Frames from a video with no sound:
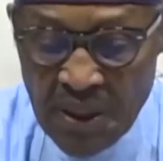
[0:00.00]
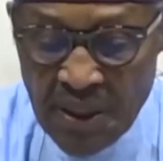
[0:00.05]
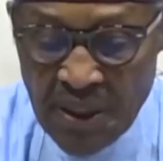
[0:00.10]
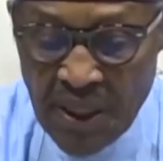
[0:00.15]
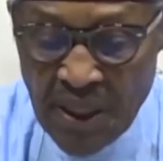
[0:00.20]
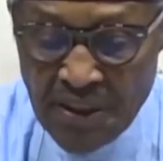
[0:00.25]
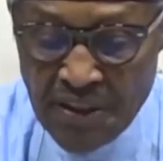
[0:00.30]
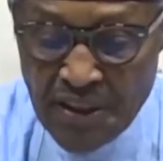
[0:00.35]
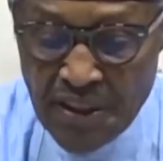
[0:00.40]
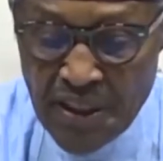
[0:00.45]

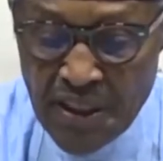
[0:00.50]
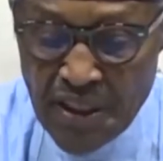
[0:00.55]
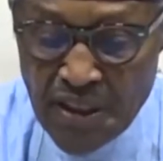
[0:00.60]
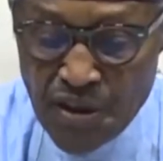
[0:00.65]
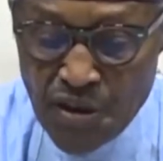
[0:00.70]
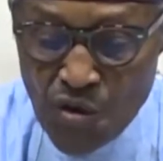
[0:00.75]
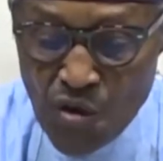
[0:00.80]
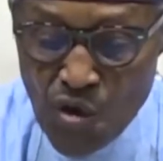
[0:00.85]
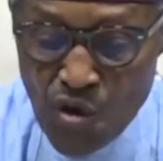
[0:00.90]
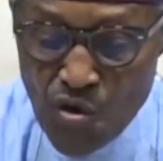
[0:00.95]
Nigeria's
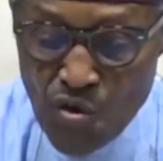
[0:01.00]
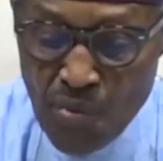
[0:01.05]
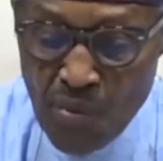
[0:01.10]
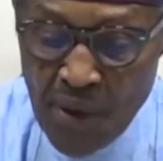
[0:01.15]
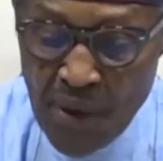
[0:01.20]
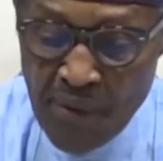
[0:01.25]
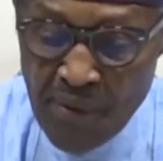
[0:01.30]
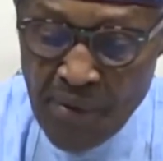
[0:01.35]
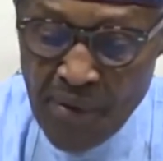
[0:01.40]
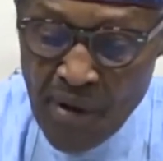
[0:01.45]

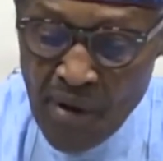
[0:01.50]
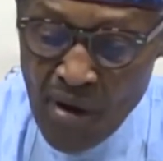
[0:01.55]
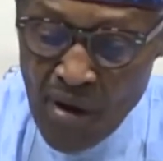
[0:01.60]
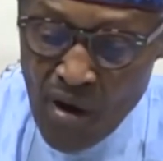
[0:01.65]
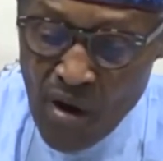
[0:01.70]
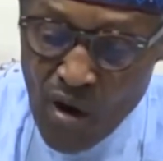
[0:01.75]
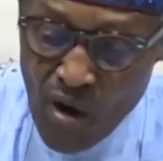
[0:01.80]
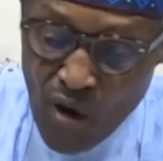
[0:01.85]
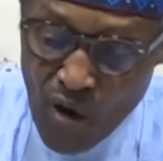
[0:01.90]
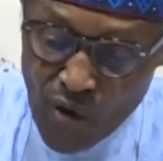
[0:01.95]
roadmap
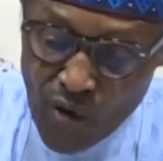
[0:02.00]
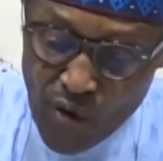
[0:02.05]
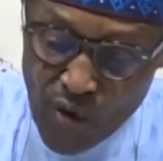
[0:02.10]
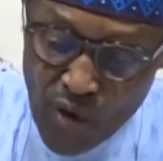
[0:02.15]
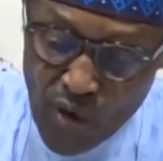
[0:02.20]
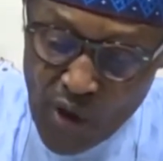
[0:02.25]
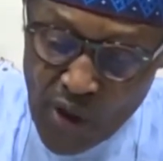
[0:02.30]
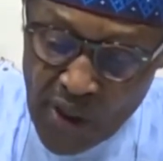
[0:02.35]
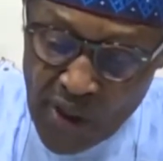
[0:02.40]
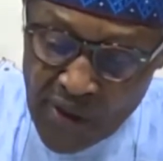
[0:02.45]
on
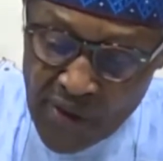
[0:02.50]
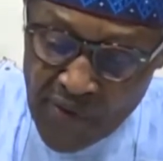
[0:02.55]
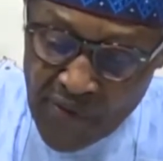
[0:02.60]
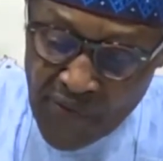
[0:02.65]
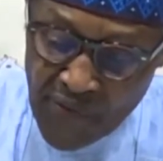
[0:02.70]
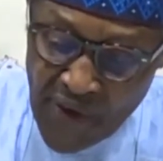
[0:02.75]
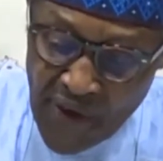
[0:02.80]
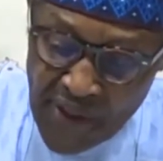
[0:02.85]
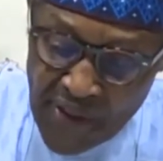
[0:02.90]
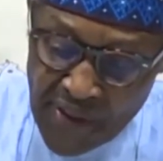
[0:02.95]
local
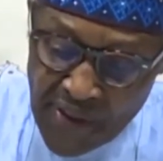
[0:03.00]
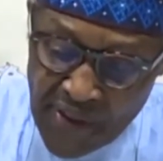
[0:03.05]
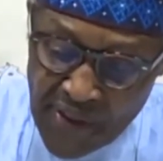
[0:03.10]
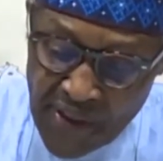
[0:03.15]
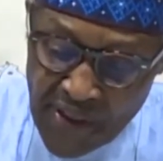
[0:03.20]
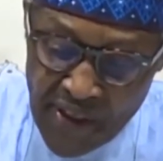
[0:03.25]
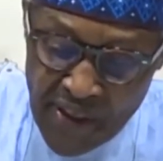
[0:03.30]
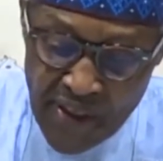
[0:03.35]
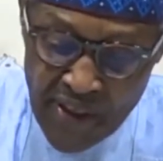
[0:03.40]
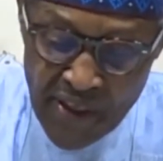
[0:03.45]
refining
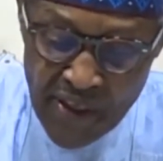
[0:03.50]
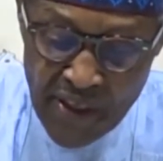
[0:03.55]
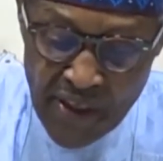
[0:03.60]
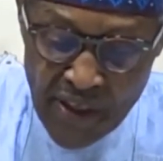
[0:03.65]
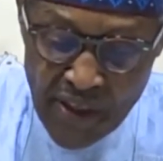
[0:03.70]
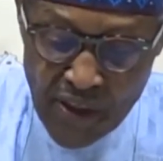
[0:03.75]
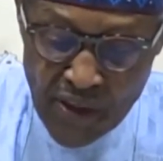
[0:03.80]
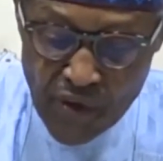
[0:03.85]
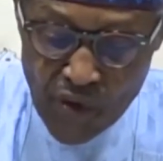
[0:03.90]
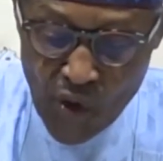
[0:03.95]

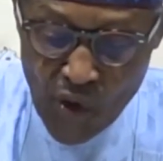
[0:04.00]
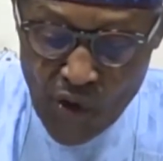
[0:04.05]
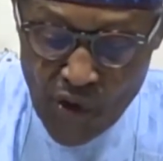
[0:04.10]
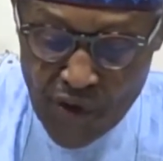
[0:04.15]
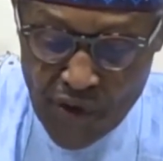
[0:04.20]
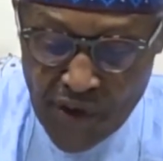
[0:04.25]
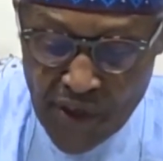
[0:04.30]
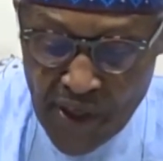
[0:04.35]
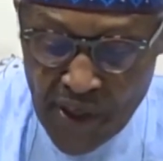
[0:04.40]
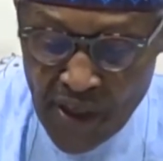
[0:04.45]
is on
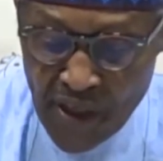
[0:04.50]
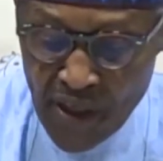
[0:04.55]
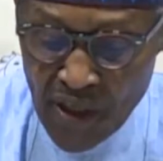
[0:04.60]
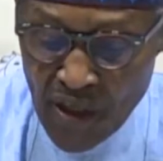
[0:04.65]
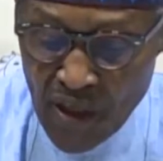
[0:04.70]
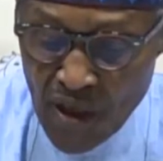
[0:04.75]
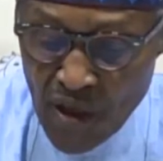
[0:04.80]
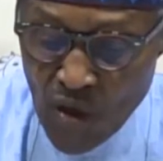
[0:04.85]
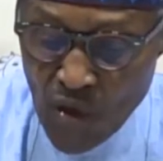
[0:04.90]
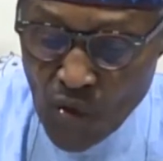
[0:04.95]
track
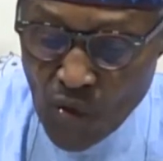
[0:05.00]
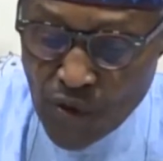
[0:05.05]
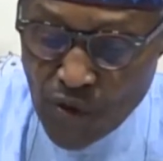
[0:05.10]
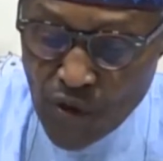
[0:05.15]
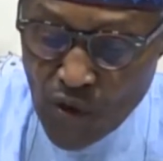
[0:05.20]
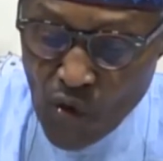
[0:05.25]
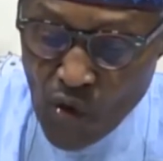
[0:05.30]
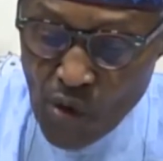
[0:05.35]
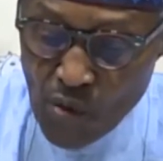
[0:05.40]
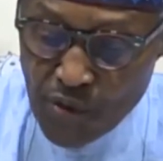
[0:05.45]
with
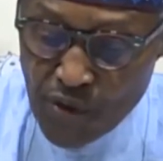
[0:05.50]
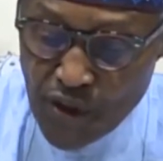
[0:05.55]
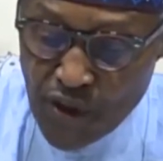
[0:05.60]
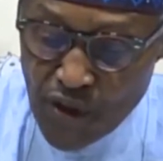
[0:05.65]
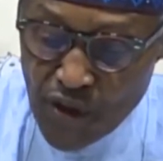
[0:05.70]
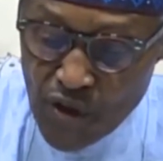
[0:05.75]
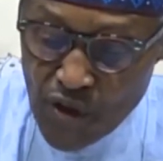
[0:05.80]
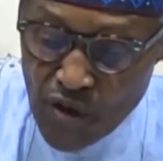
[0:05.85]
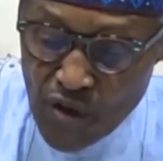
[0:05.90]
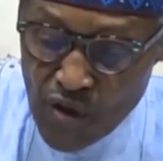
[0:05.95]
the
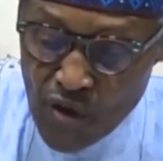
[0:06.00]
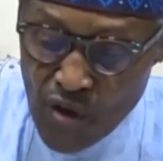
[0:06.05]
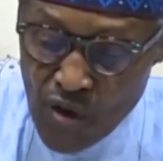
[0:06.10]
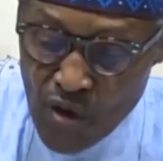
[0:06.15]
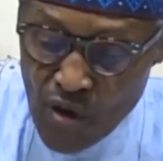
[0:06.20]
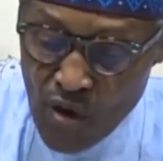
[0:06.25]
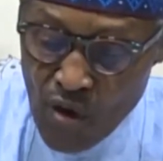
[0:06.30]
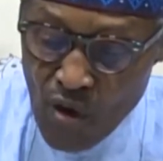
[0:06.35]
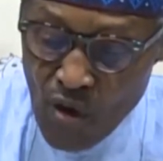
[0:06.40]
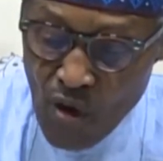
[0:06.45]
commissioning
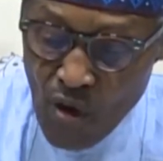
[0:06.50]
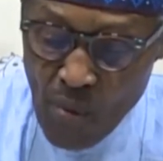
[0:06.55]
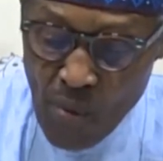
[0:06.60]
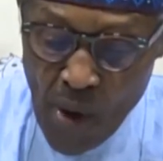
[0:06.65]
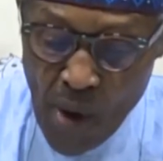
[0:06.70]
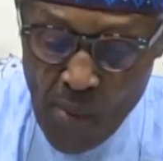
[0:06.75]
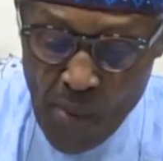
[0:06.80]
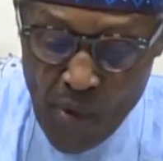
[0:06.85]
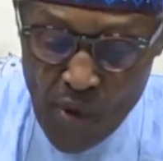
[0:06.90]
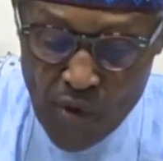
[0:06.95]
of
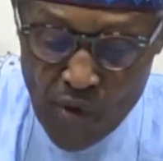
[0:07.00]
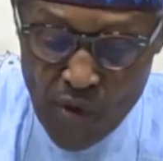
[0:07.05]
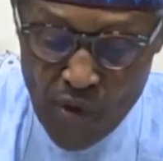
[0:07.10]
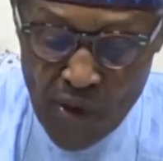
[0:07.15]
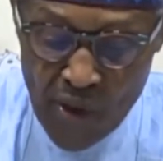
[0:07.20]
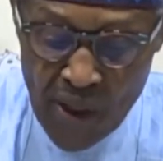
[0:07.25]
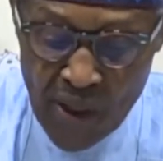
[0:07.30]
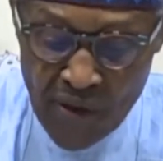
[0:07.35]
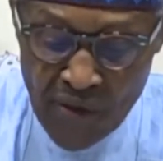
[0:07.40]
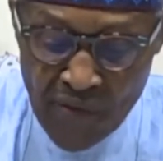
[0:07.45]
a
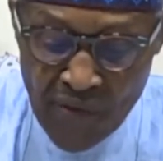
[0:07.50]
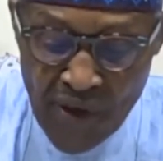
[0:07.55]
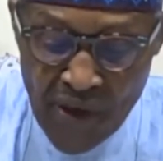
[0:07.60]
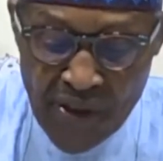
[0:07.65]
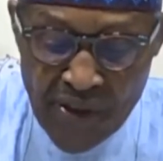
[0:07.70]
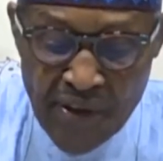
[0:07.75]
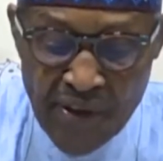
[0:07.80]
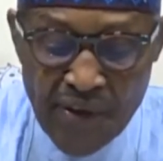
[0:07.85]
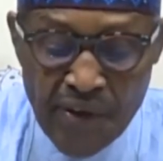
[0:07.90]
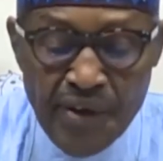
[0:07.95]
modular
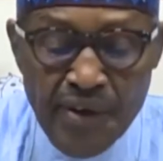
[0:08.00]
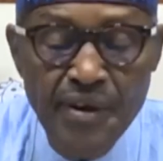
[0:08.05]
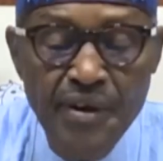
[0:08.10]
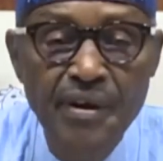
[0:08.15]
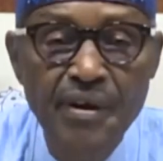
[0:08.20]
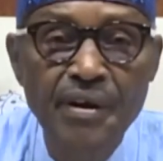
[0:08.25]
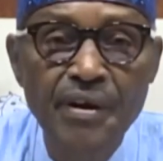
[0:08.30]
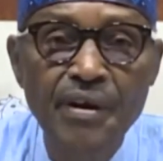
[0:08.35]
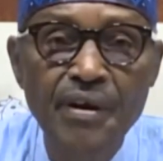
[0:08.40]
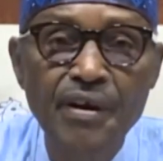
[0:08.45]
refinery
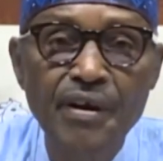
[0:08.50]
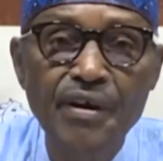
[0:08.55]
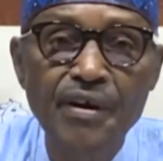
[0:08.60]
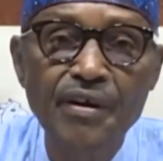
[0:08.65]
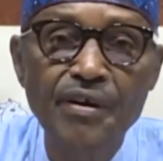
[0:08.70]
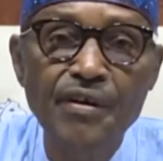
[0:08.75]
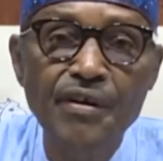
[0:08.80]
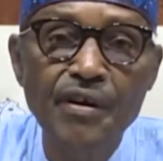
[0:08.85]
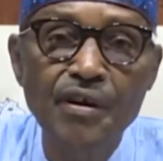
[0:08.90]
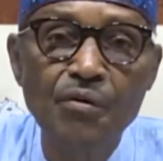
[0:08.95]

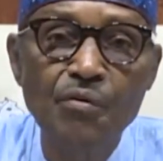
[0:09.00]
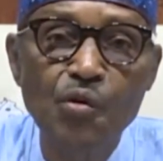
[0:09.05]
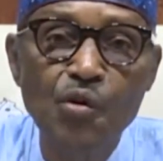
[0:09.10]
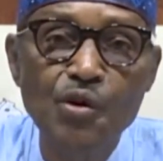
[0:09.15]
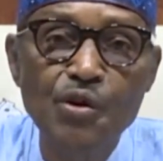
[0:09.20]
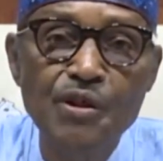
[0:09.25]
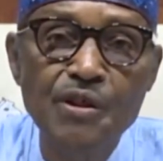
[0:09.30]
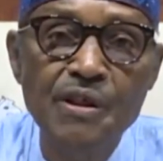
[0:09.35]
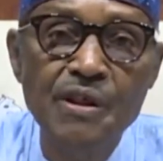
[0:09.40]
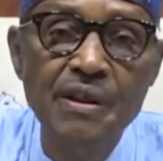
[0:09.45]
in
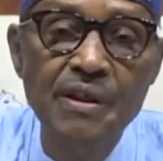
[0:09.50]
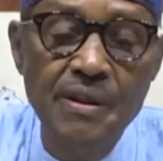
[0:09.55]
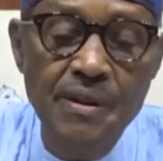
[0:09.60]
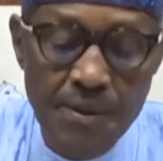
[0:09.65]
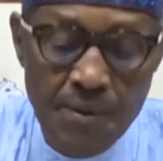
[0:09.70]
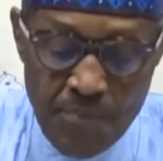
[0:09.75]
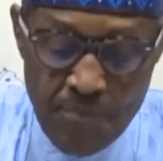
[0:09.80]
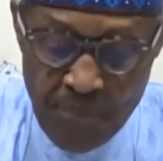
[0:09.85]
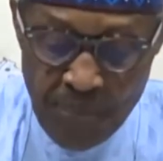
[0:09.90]
Imo State.